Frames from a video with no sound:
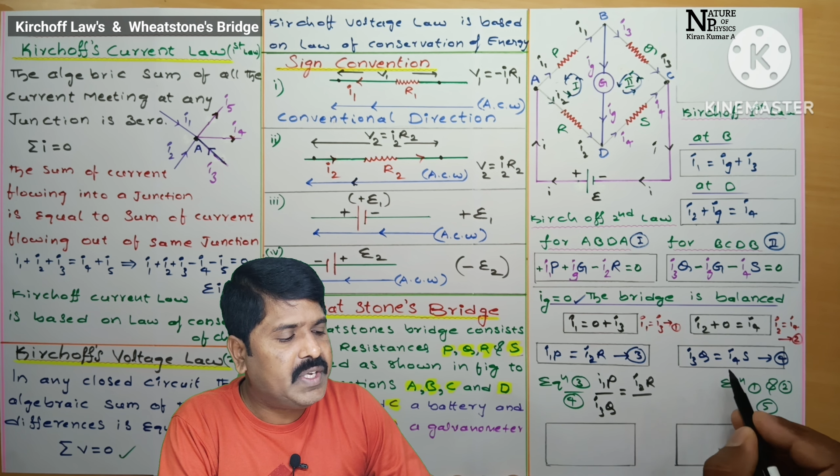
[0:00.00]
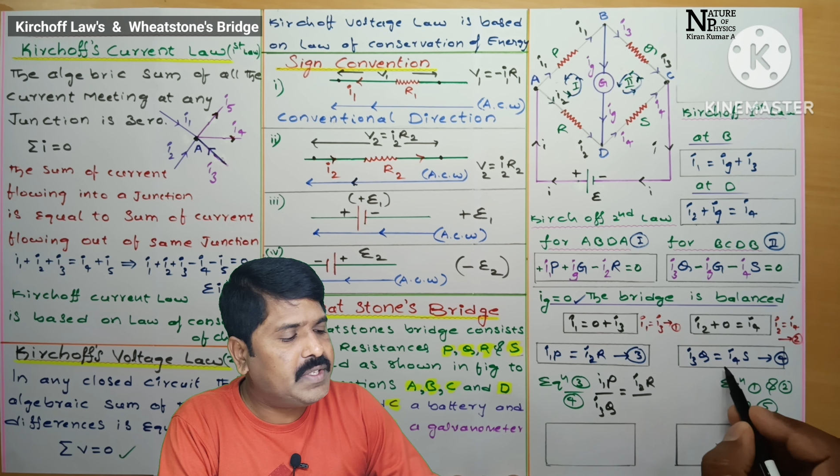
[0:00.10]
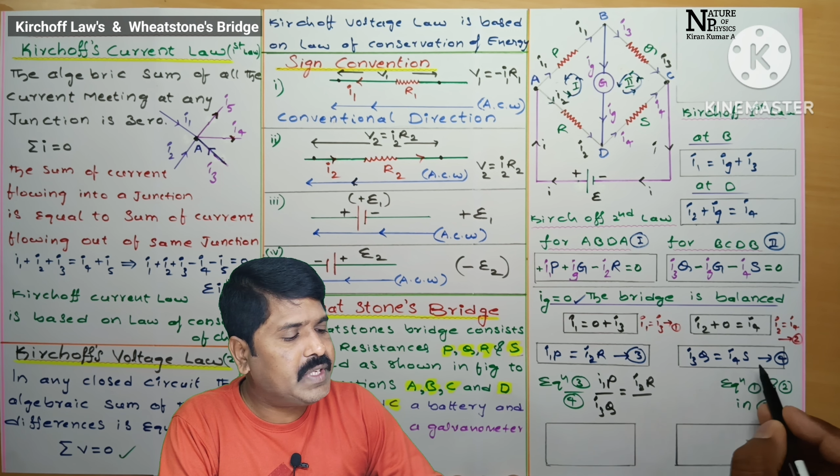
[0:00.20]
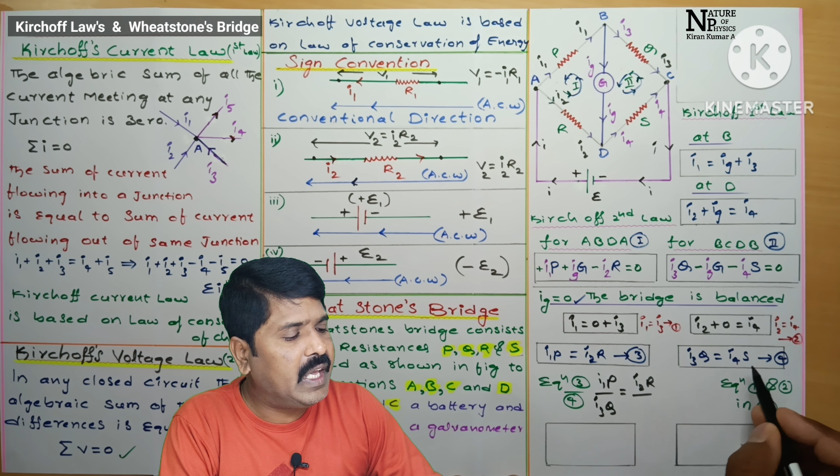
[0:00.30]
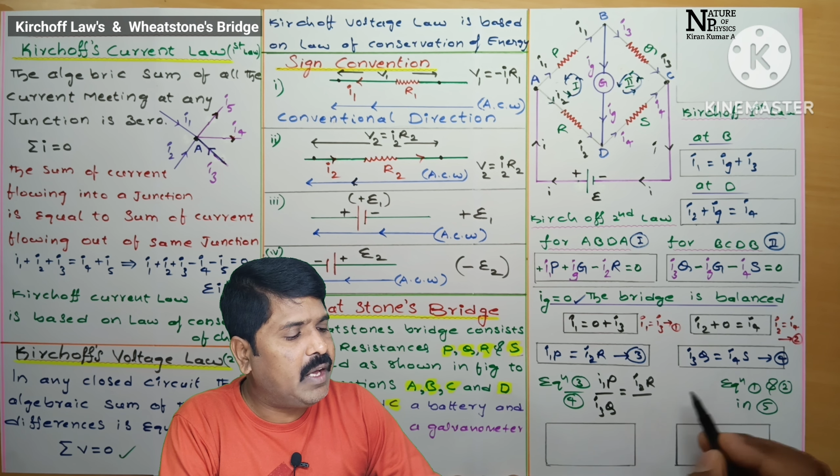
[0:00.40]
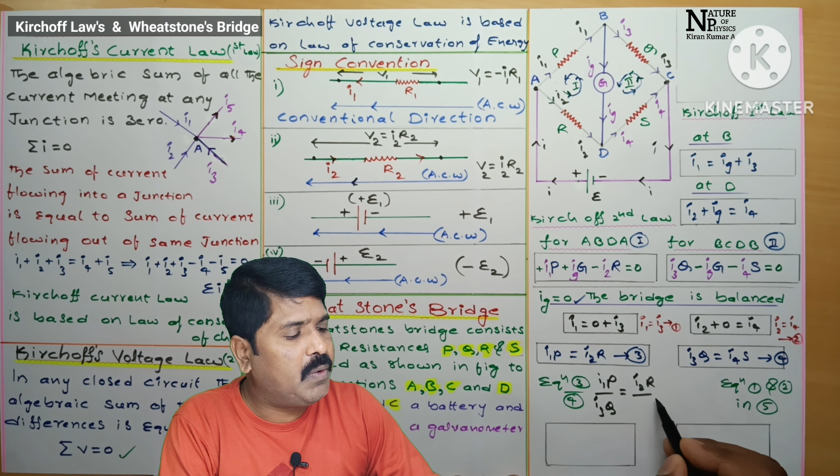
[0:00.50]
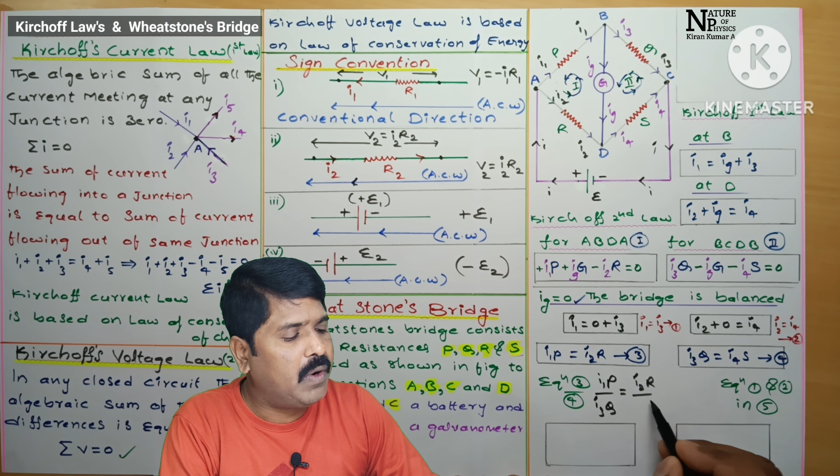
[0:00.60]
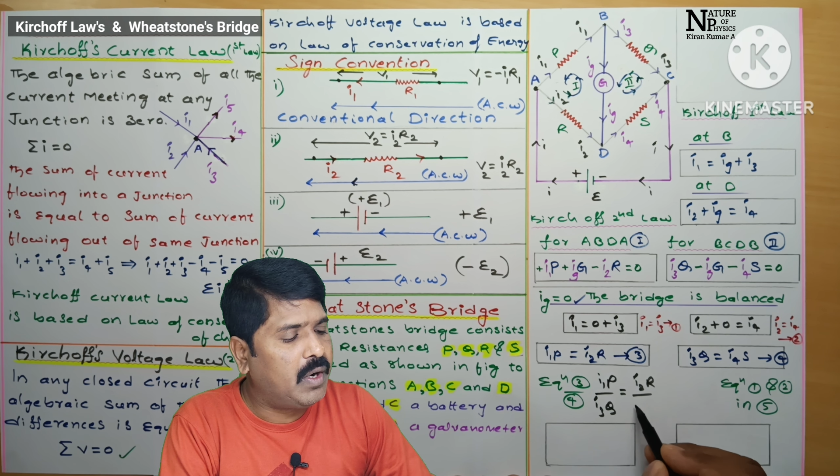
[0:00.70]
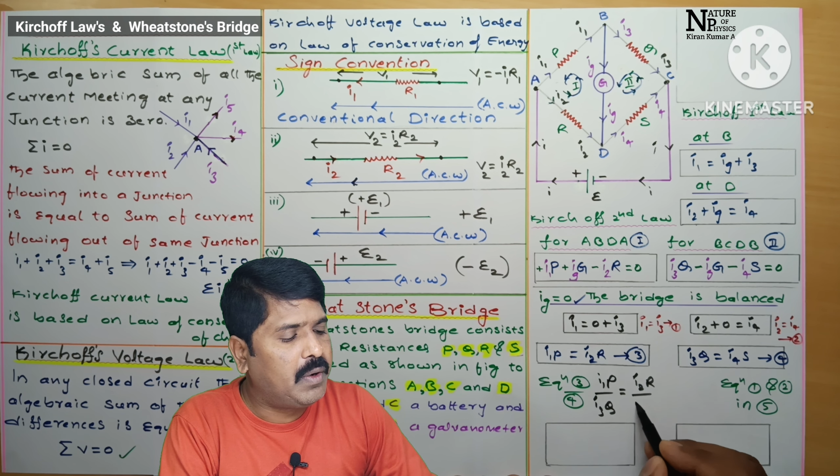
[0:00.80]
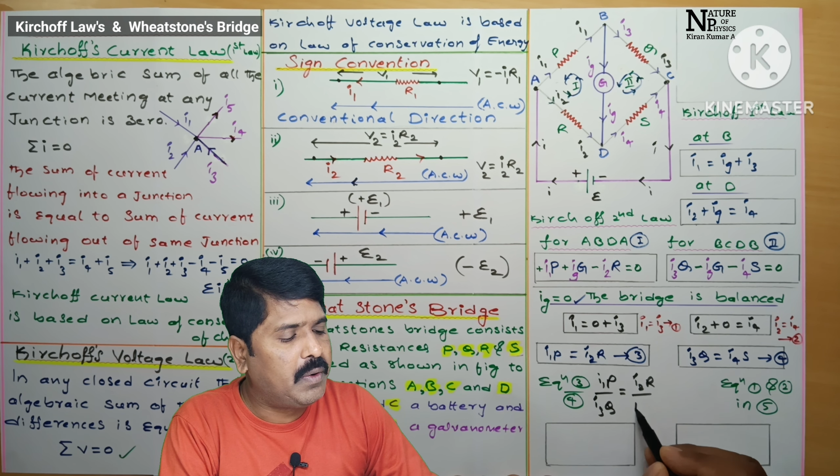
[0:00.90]
is
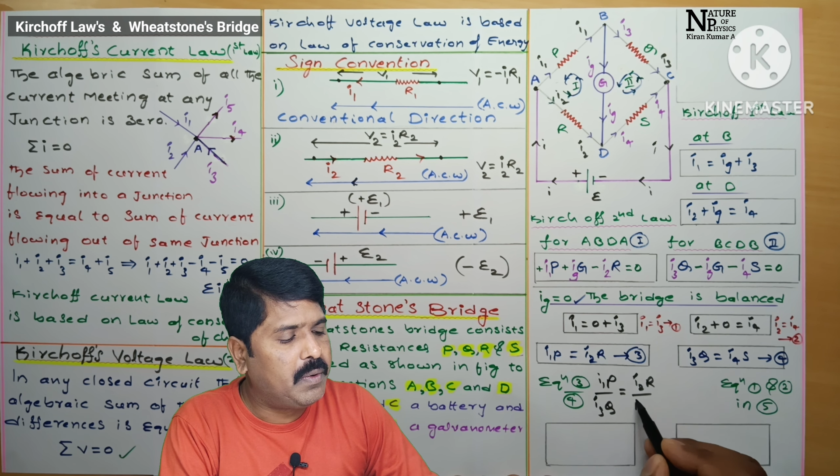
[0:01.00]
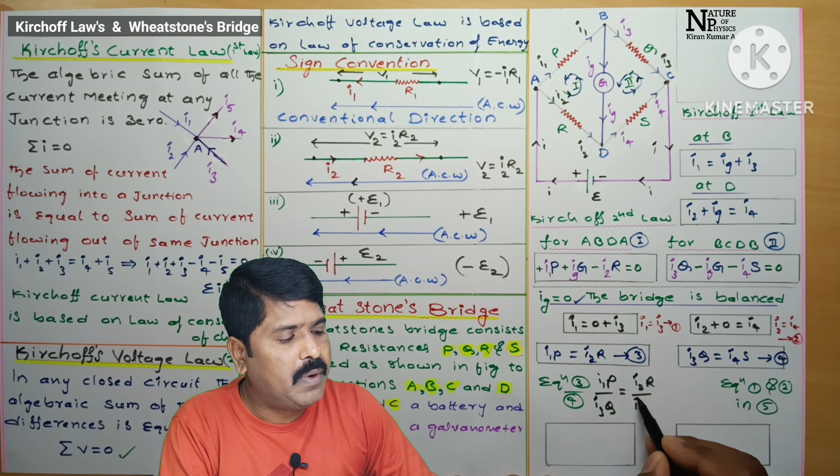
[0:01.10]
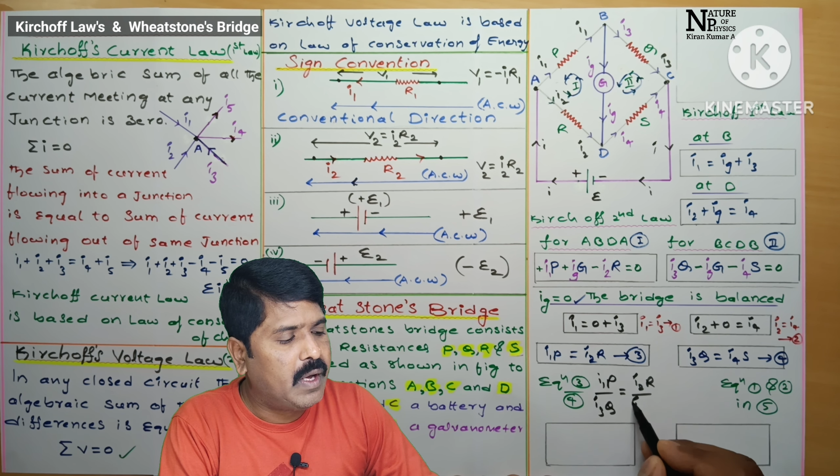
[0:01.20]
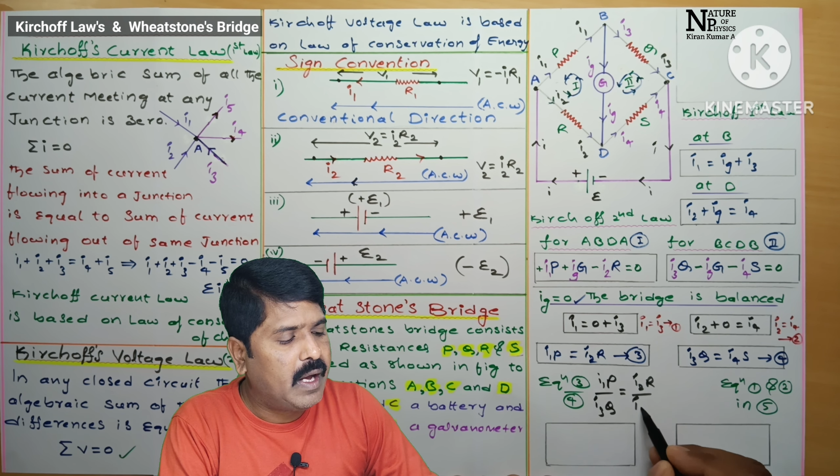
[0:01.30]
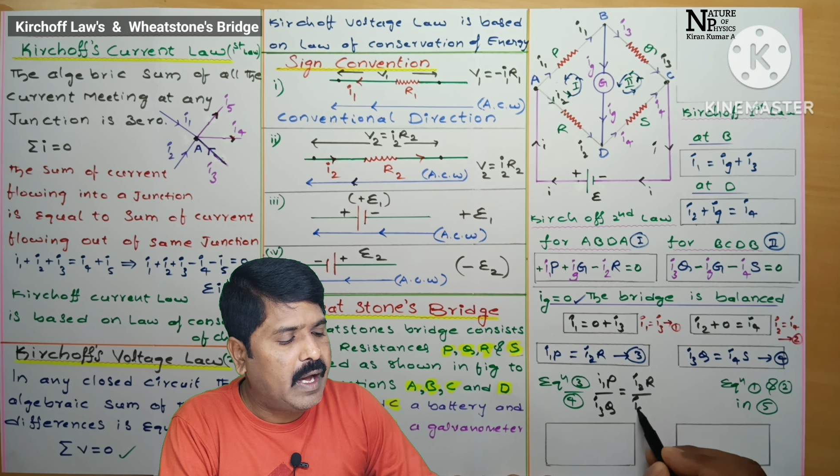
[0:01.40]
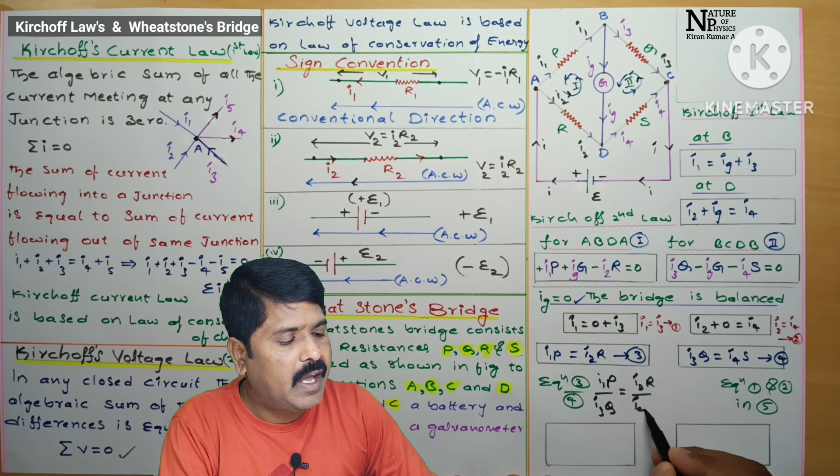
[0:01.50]
equal to